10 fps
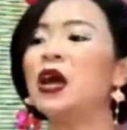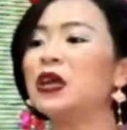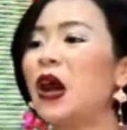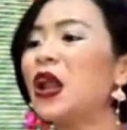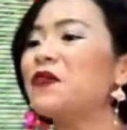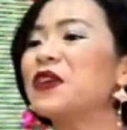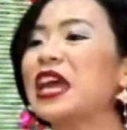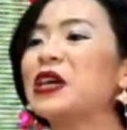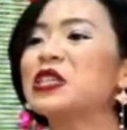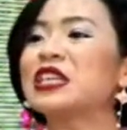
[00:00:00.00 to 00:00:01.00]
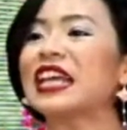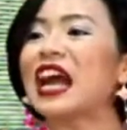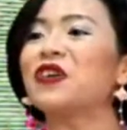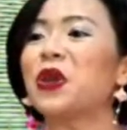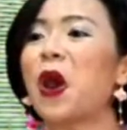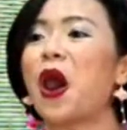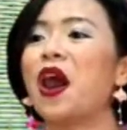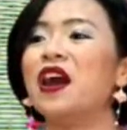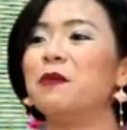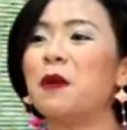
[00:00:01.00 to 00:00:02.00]
app. Oh, you can also take out
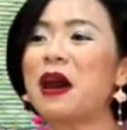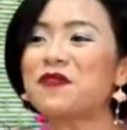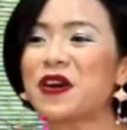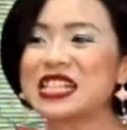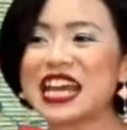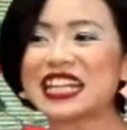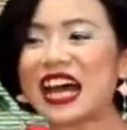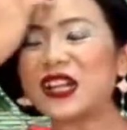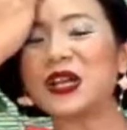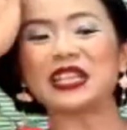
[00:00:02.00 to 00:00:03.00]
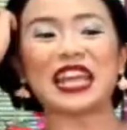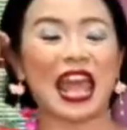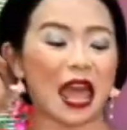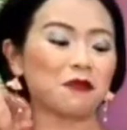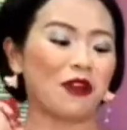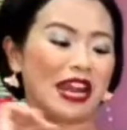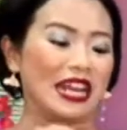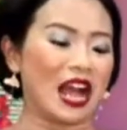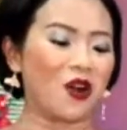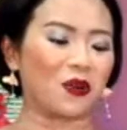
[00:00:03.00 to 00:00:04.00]
your handphones and, then go and download right
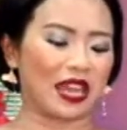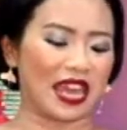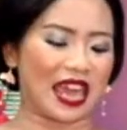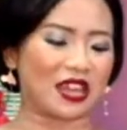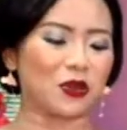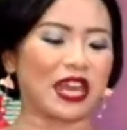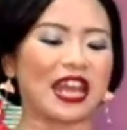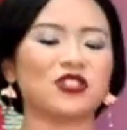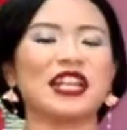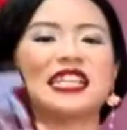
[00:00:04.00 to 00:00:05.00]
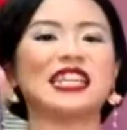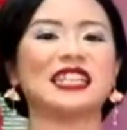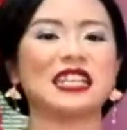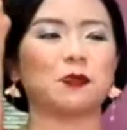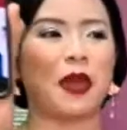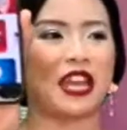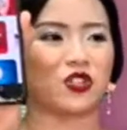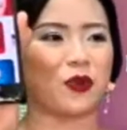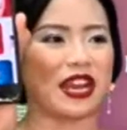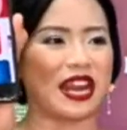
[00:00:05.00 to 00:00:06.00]
now. Okay, and you can actually see this page
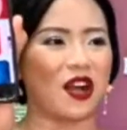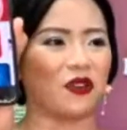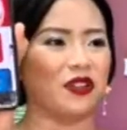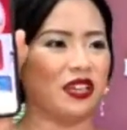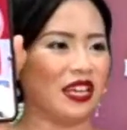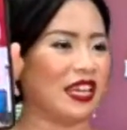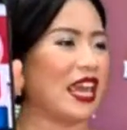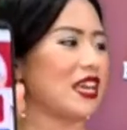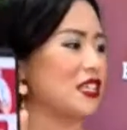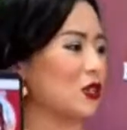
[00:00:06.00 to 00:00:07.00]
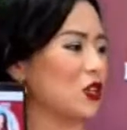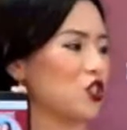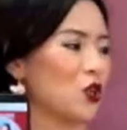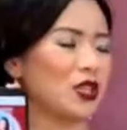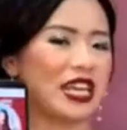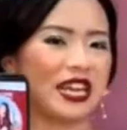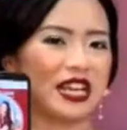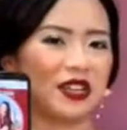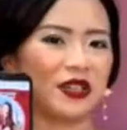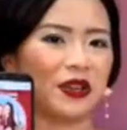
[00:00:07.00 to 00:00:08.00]
right now. Okay, it's also shown
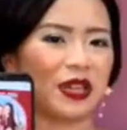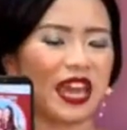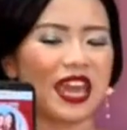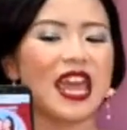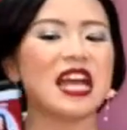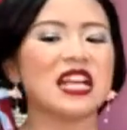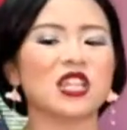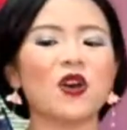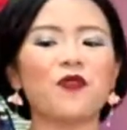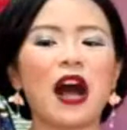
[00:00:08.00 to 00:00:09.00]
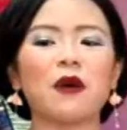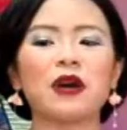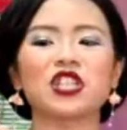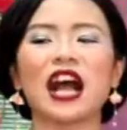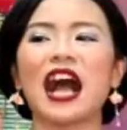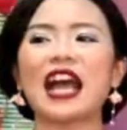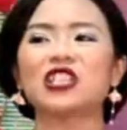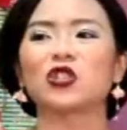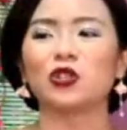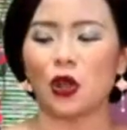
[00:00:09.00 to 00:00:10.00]
here. Okay, so for our Shanghai
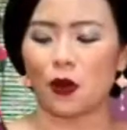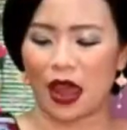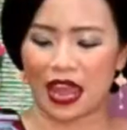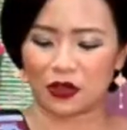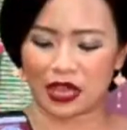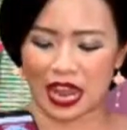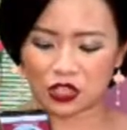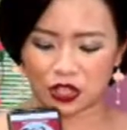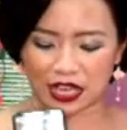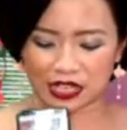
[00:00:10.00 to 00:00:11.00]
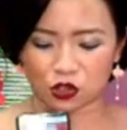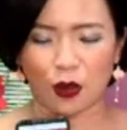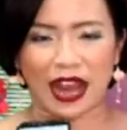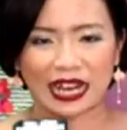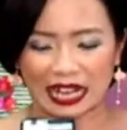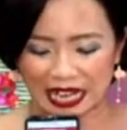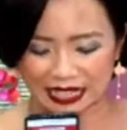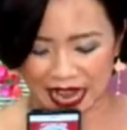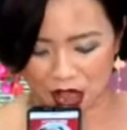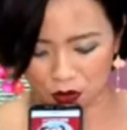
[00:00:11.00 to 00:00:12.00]
studio, right, you can actually try
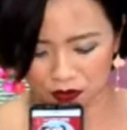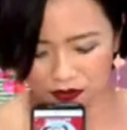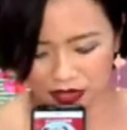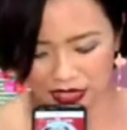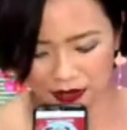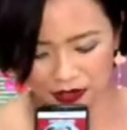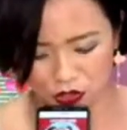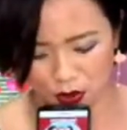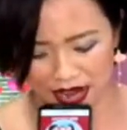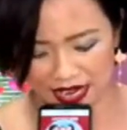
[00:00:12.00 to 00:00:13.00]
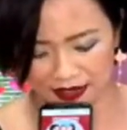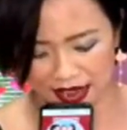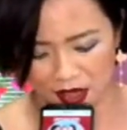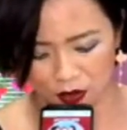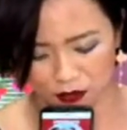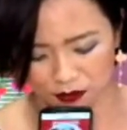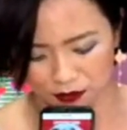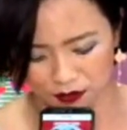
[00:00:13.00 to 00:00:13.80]
click now, try it now.